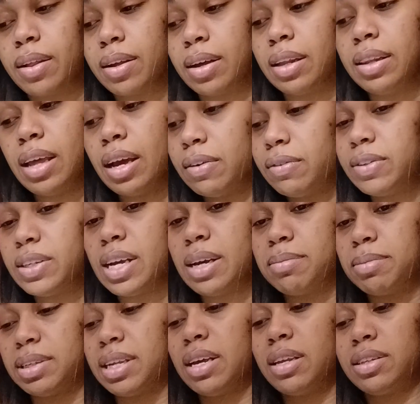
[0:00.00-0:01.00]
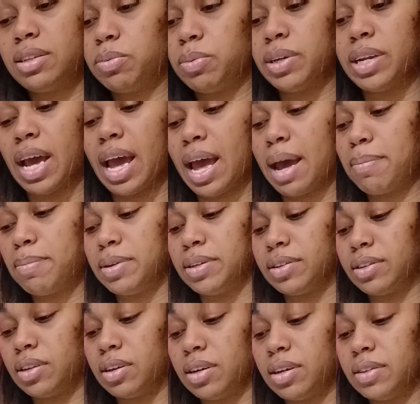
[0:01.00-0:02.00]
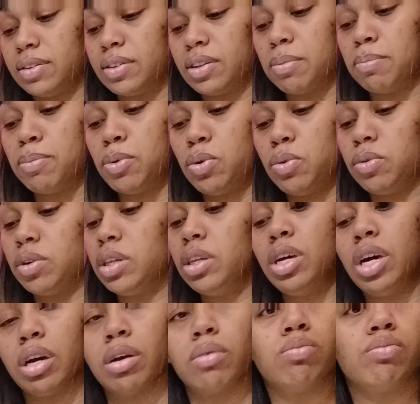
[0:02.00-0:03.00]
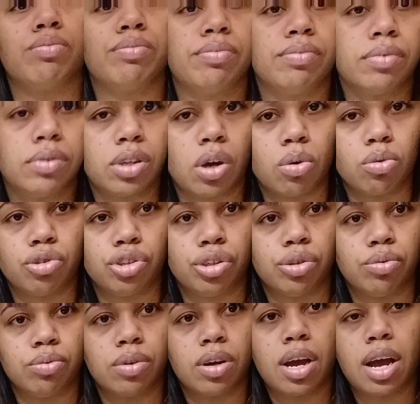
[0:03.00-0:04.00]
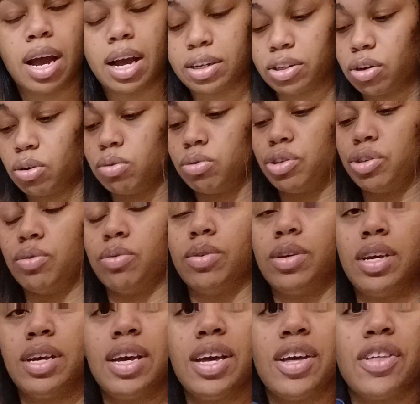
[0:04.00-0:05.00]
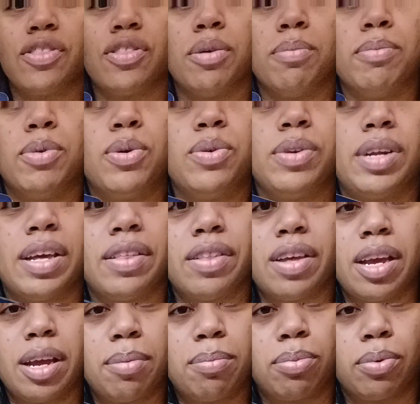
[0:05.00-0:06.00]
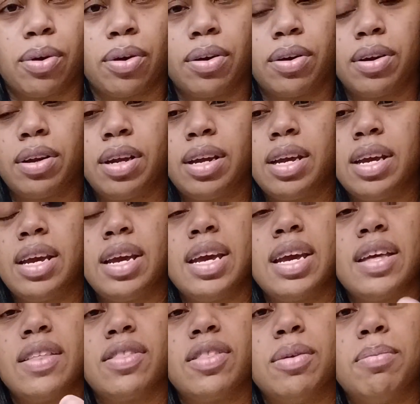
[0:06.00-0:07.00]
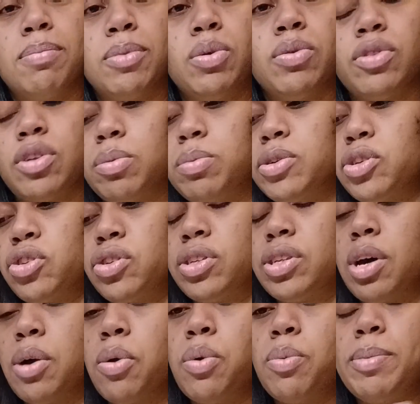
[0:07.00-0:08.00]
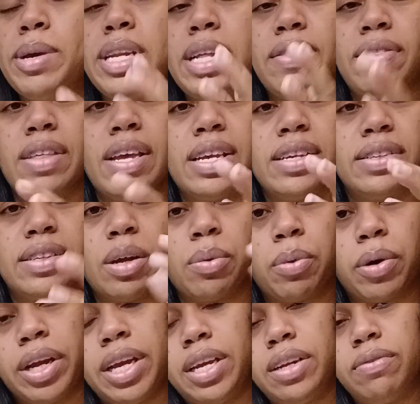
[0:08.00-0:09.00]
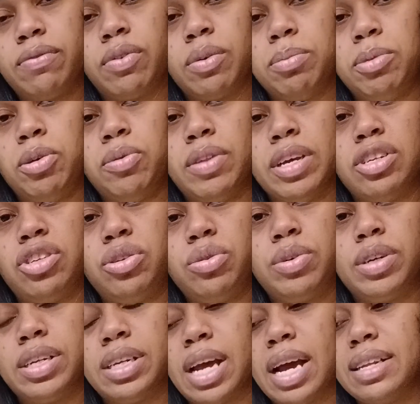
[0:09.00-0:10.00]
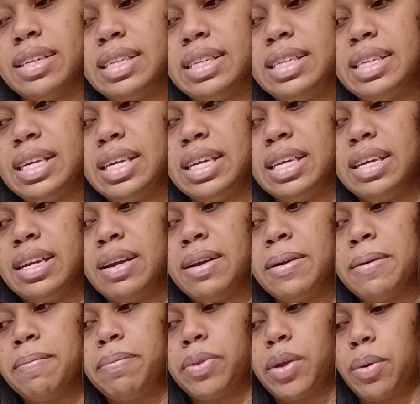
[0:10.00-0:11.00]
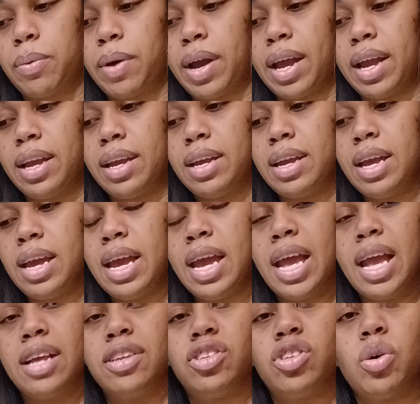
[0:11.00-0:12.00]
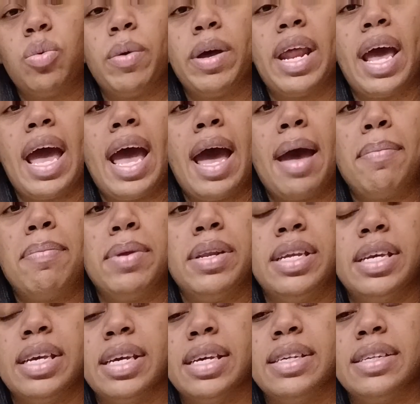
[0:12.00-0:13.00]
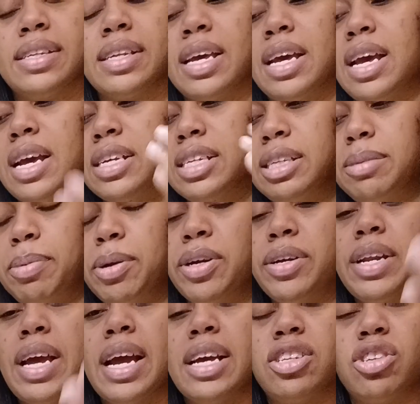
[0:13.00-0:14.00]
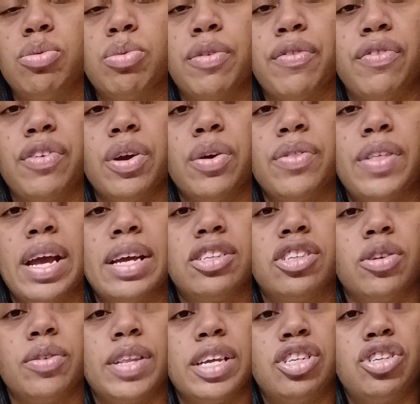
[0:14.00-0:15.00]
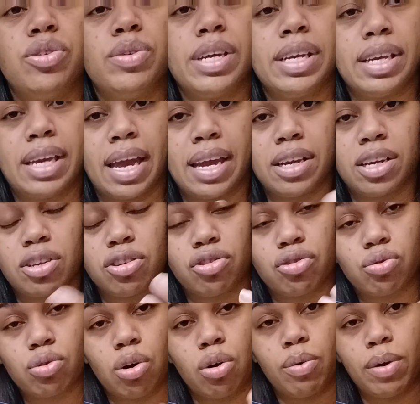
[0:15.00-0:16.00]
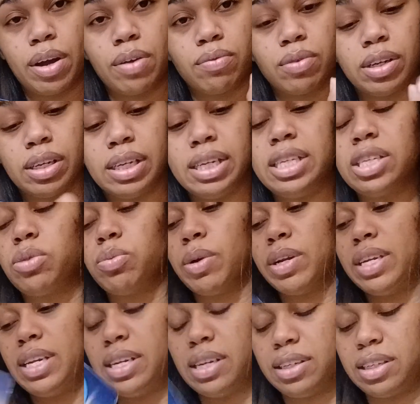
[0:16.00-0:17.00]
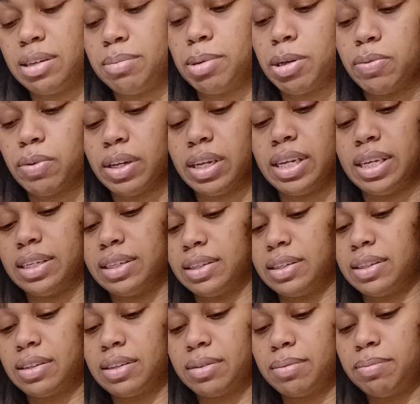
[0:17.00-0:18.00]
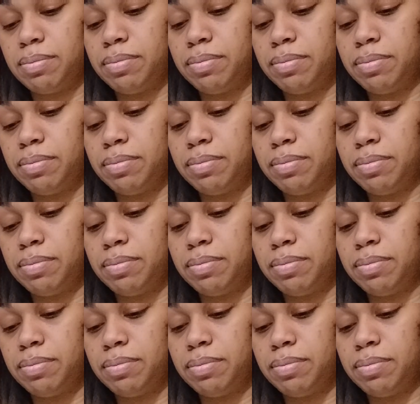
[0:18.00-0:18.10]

A lot of times that's what happens to us. The moon, look, I told you, I told you, the moon and the emperor. The moon, there were so many things that were hidden from you that you could not see, okay? And so what happened is Spirit had to reveal that so that you can gain control and release what needed to be released.